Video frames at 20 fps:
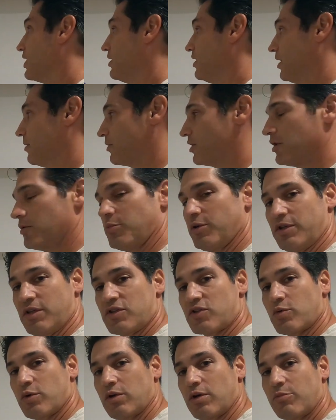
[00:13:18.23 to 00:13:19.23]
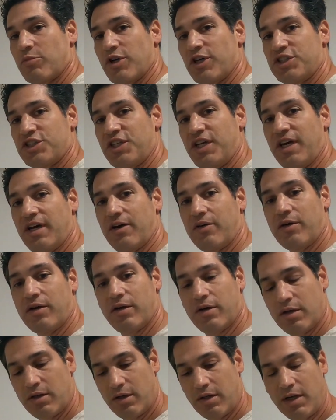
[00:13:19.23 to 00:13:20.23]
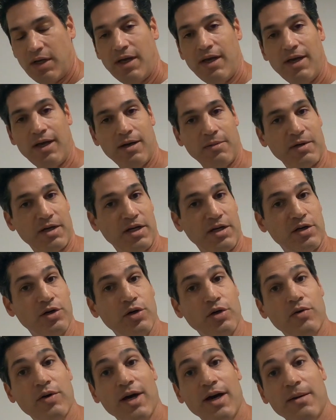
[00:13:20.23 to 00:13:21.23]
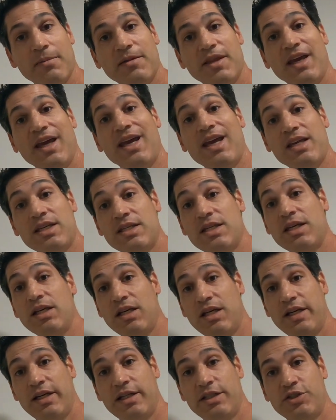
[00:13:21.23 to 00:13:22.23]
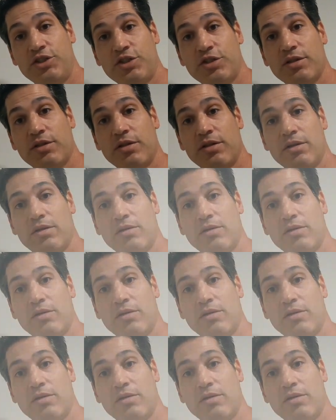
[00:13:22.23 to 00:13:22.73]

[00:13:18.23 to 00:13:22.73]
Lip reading: Now I'm gonna put this roller brush down, and I'm gonna go grab the 18-inch